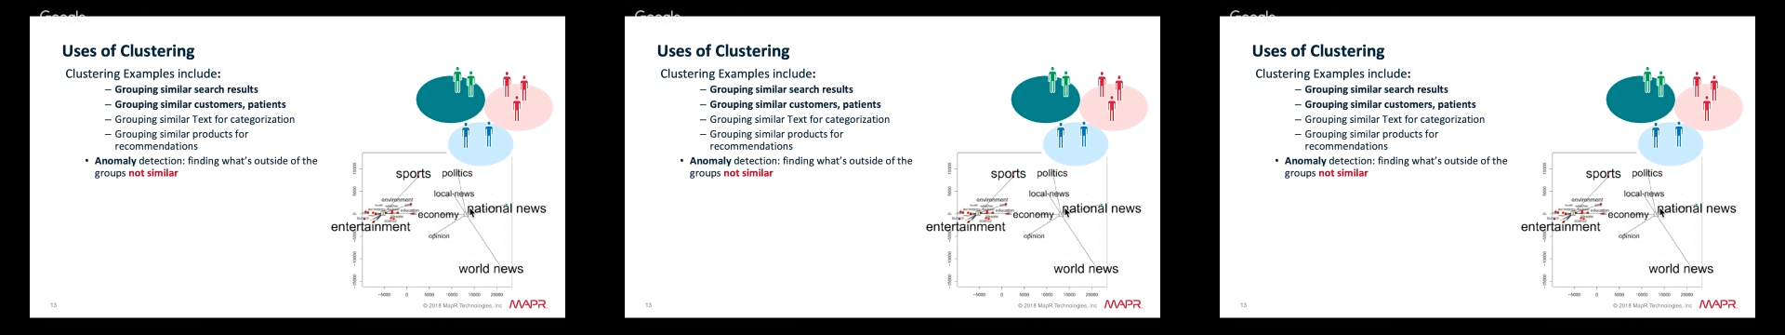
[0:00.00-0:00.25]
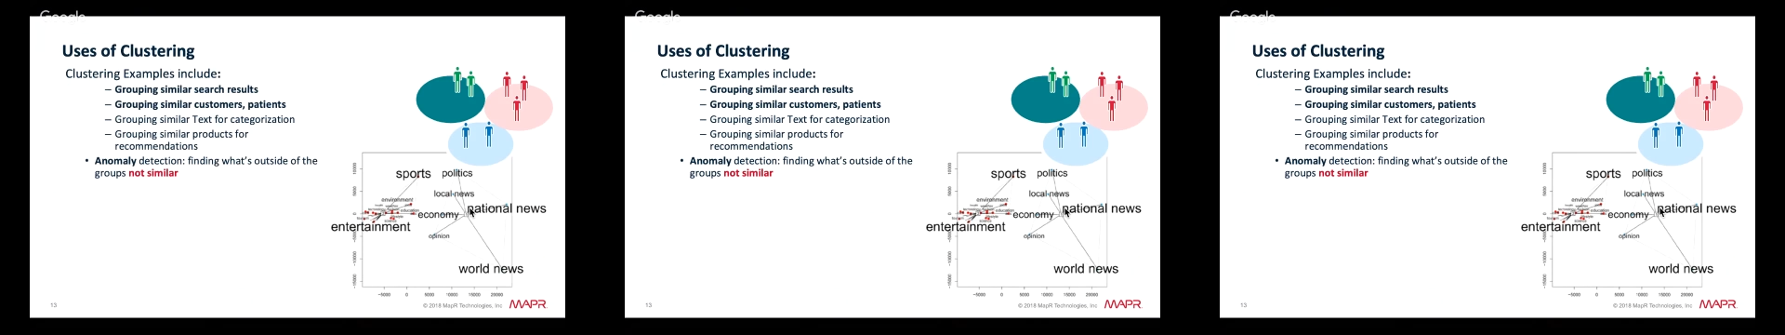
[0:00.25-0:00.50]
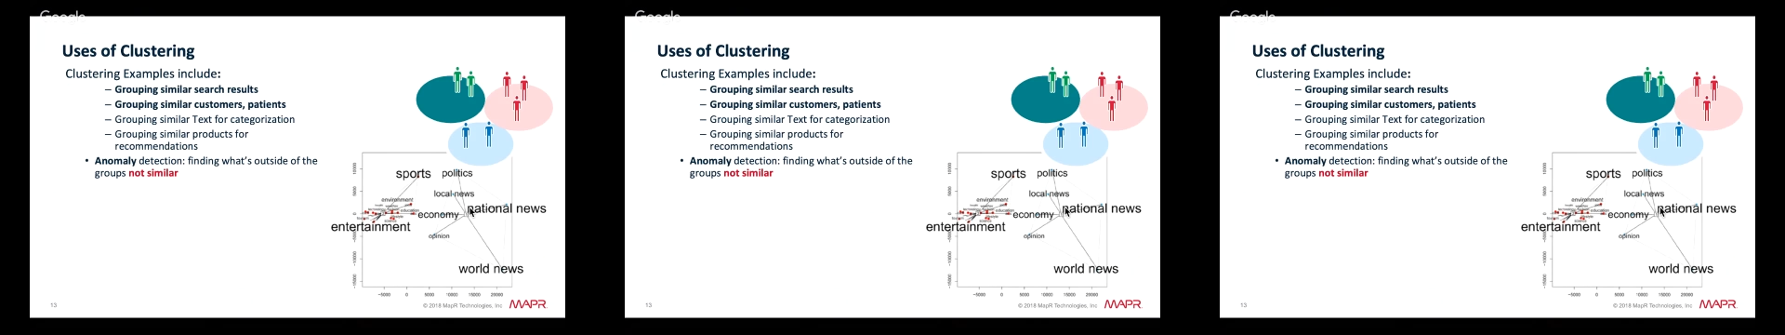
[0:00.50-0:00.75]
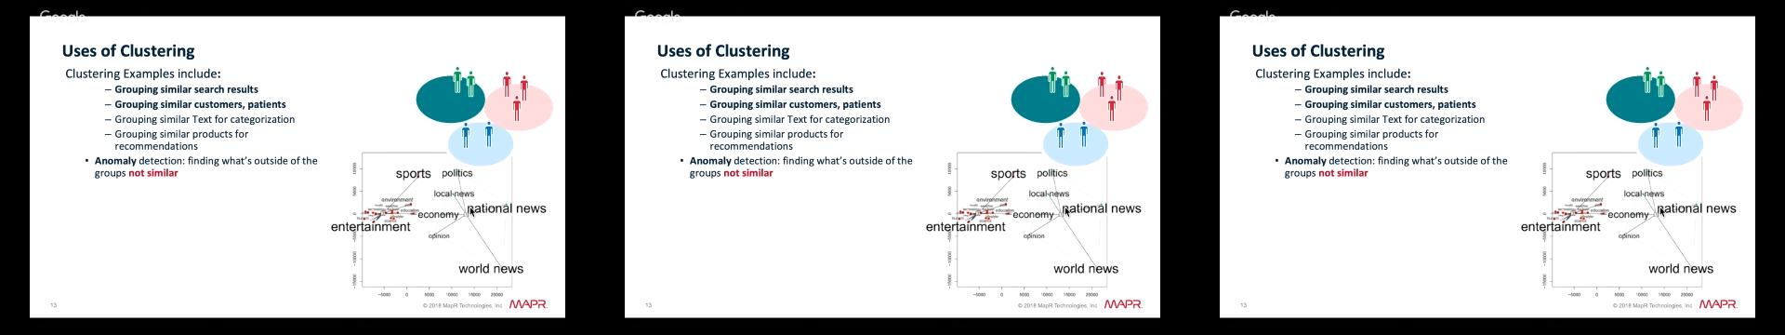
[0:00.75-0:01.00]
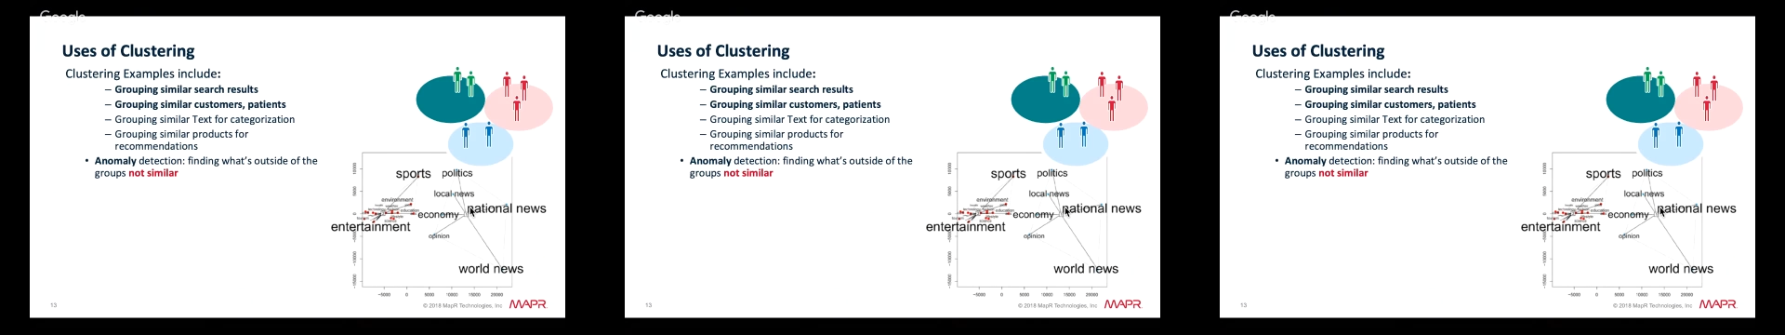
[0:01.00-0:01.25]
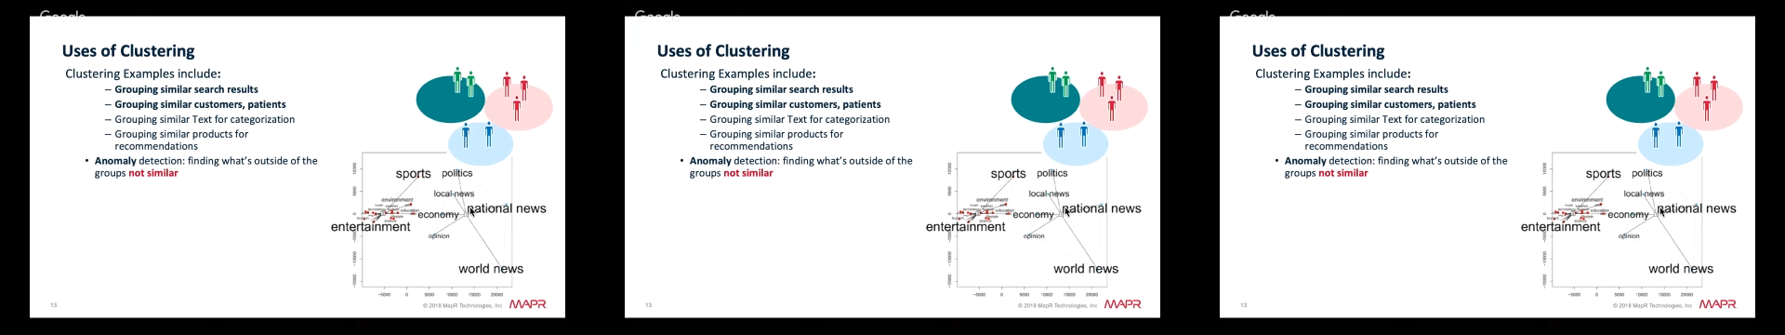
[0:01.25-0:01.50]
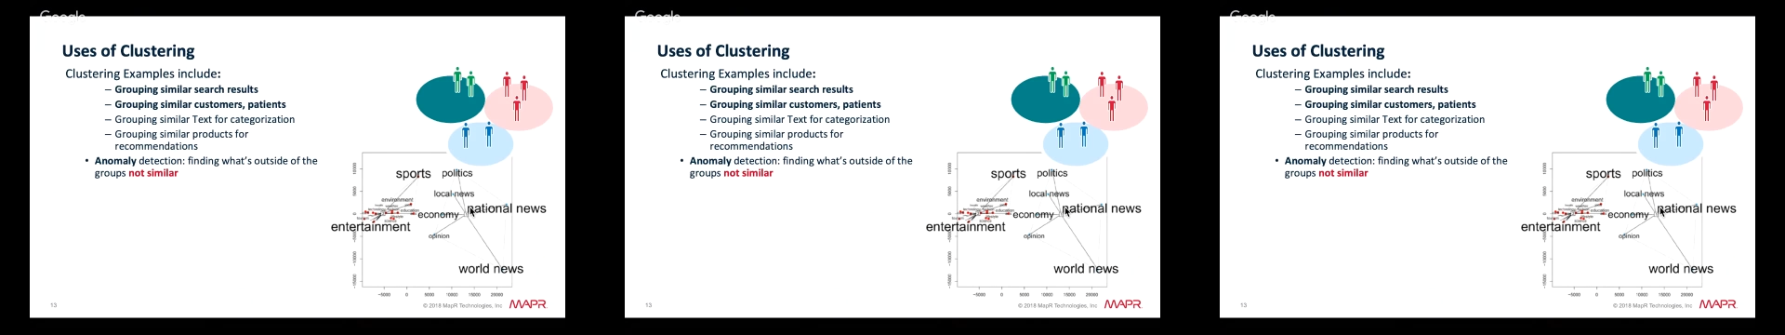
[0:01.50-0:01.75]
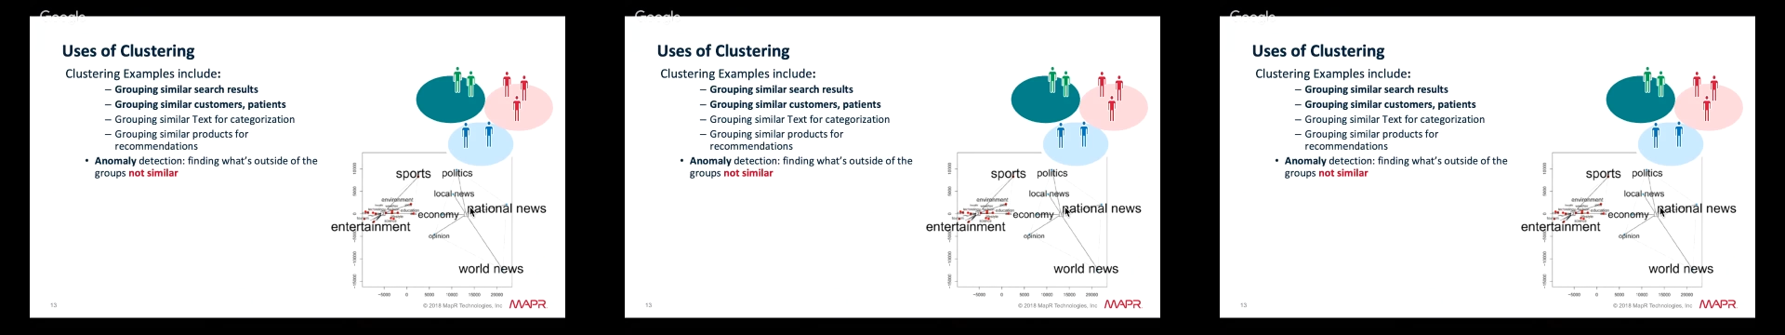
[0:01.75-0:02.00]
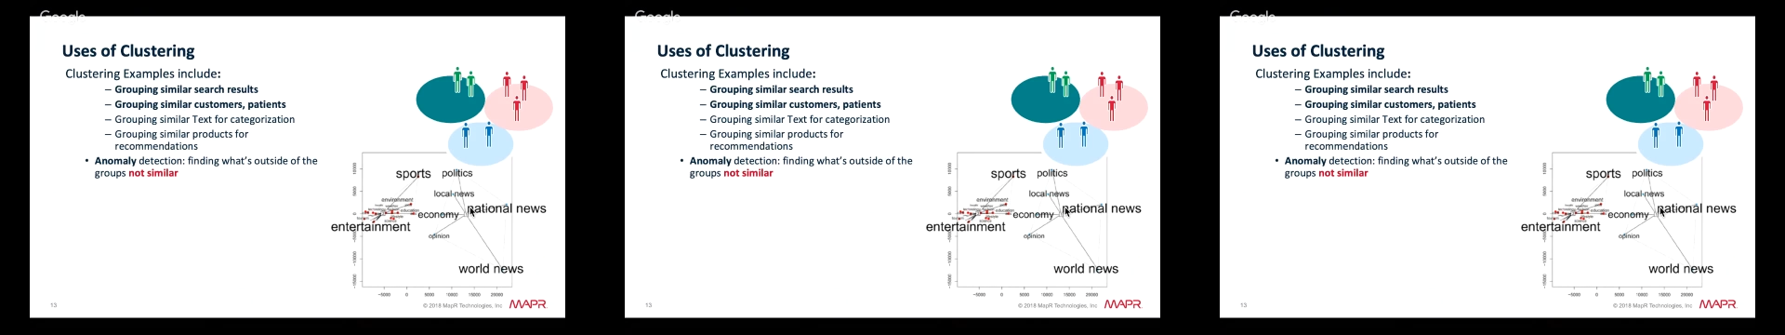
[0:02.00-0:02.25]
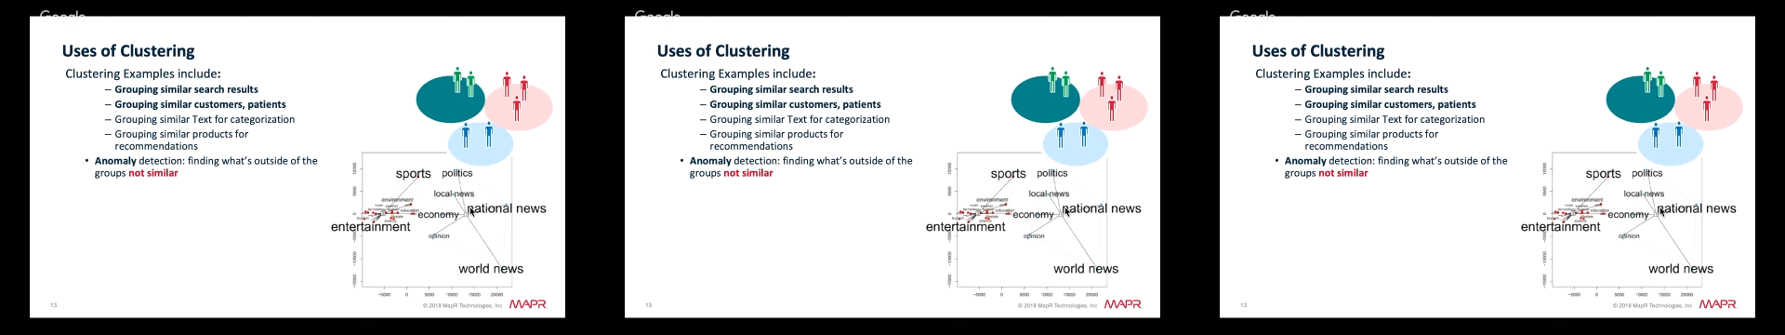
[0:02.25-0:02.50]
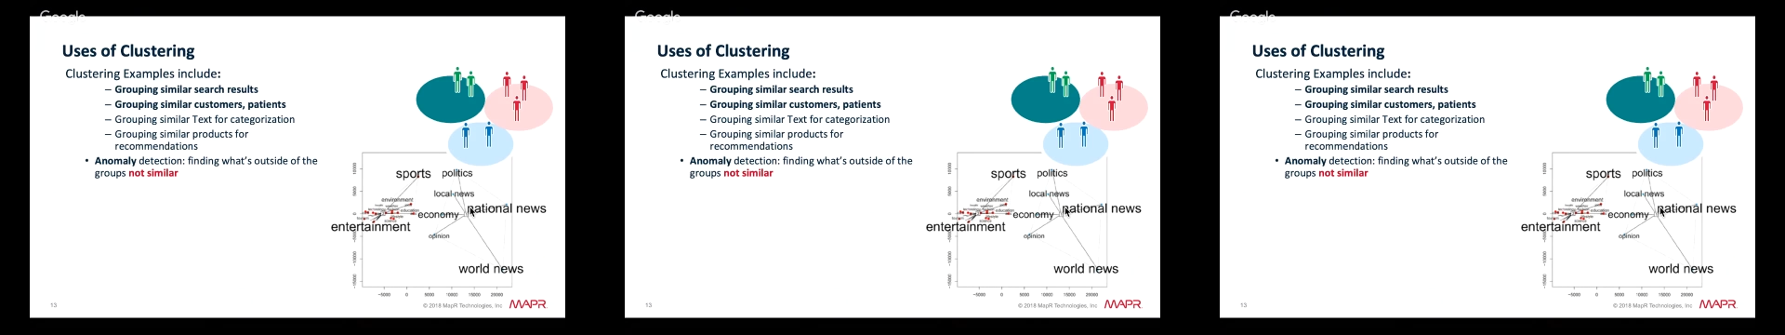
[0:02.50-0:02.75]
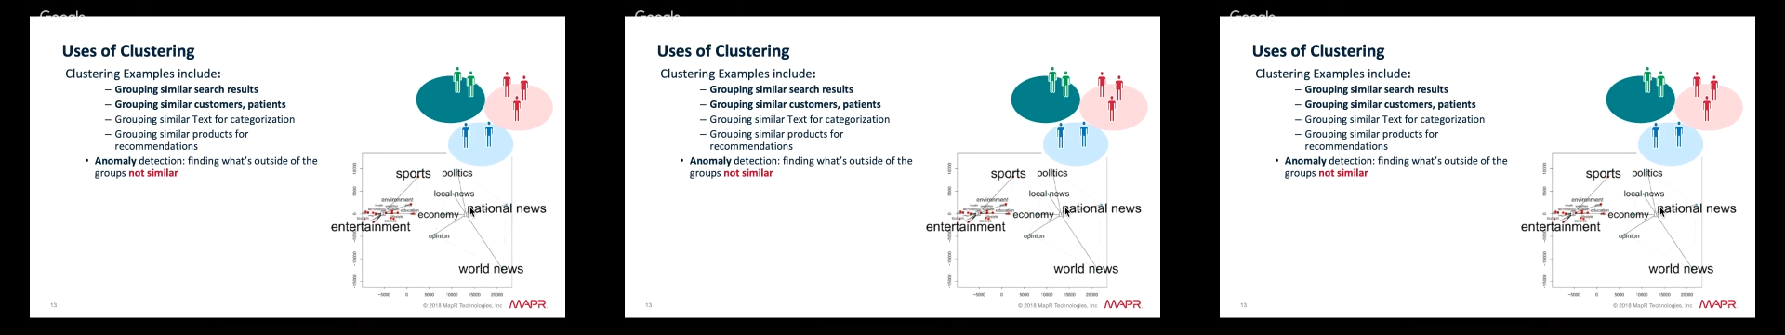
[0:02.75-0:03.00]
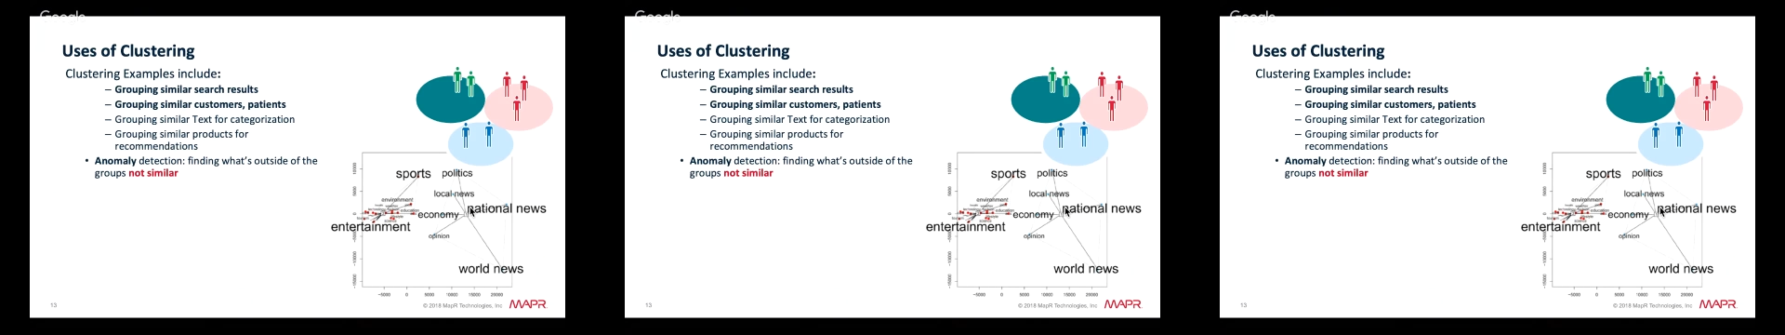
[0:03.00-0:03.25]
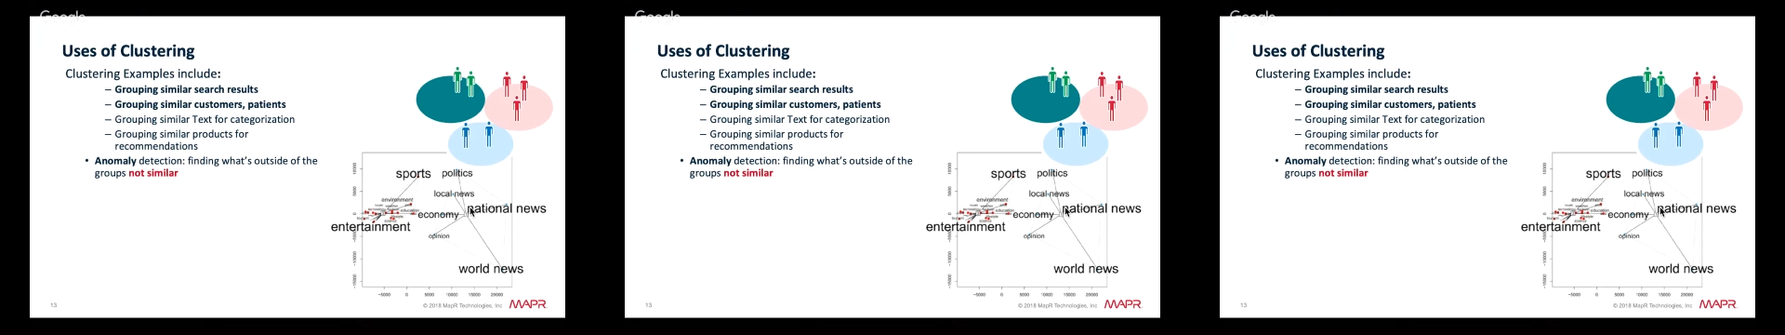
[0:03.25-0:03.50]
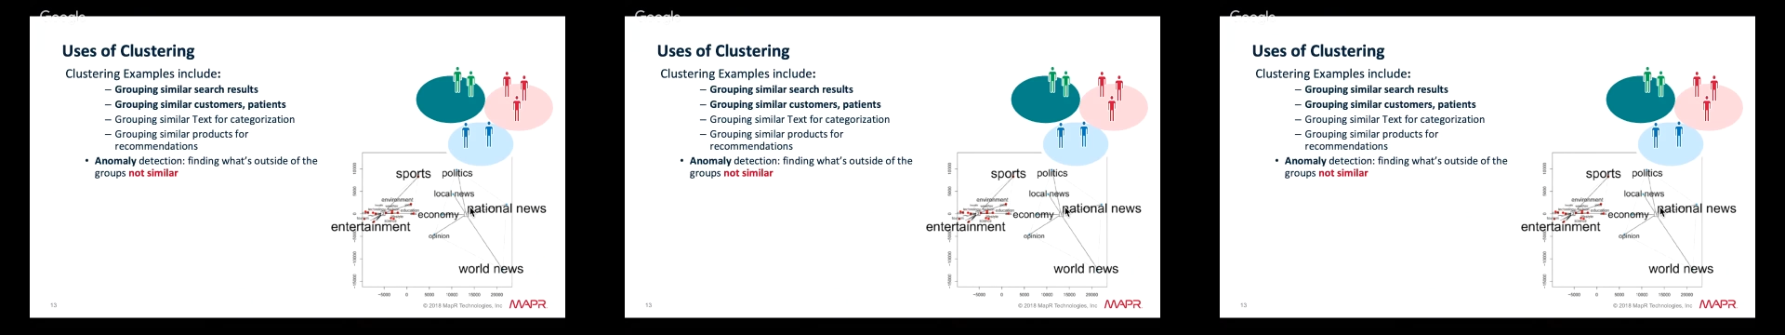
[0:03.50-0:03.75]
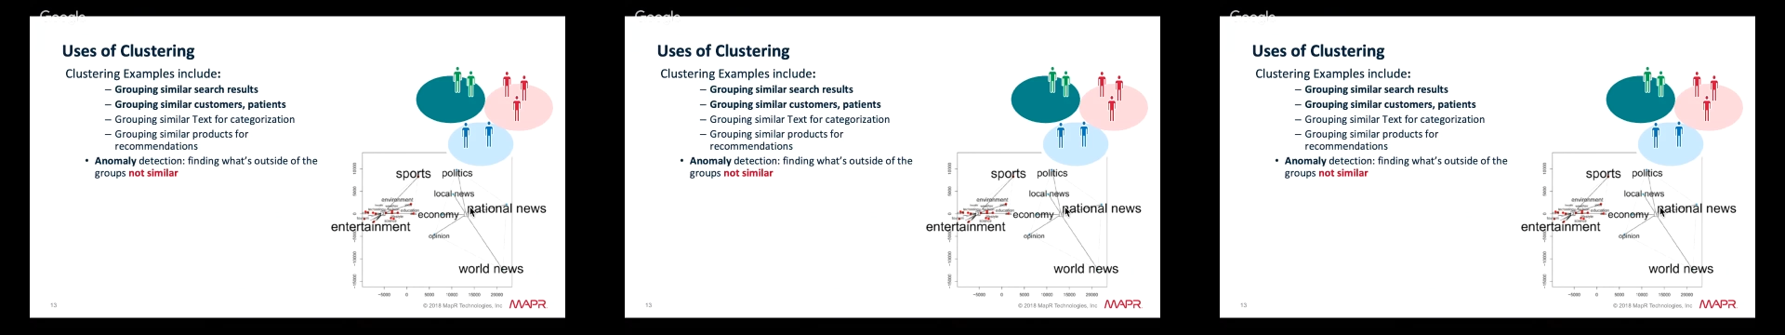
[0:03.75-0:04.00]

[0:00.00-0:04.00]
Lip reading: [unreadable: no face in view]